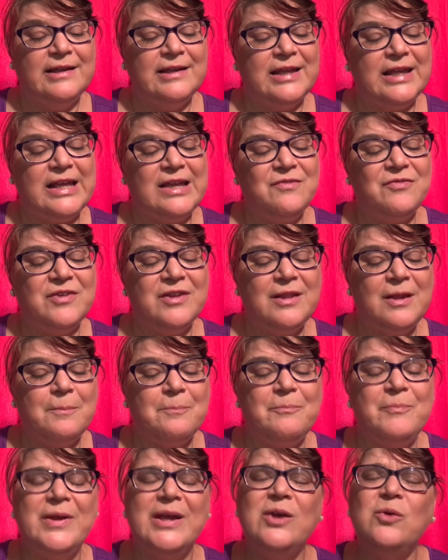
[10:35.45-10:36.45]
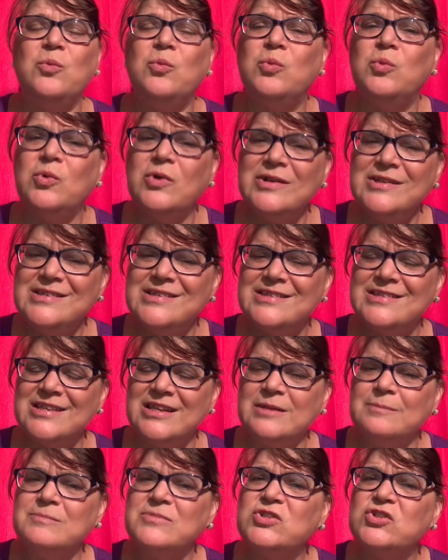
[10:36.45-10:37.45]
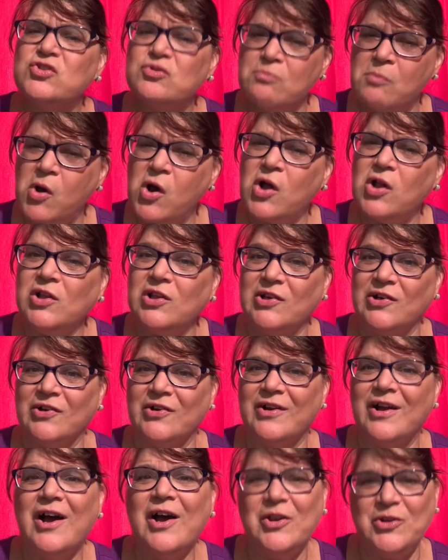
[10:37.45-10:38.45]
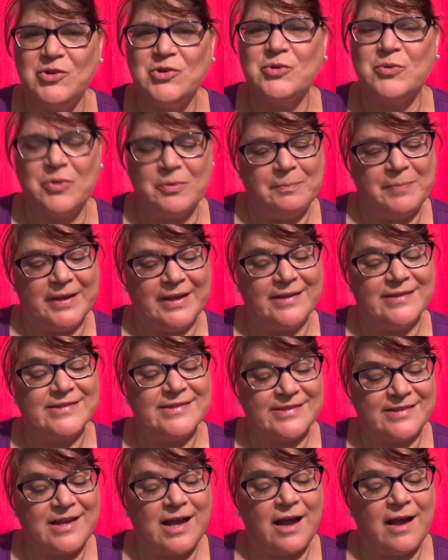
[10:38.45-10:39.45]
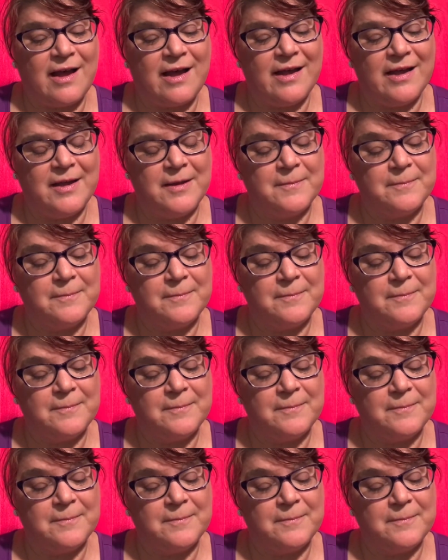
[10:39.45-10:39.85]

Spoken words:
Even the big woods seemed smaller under the big sky.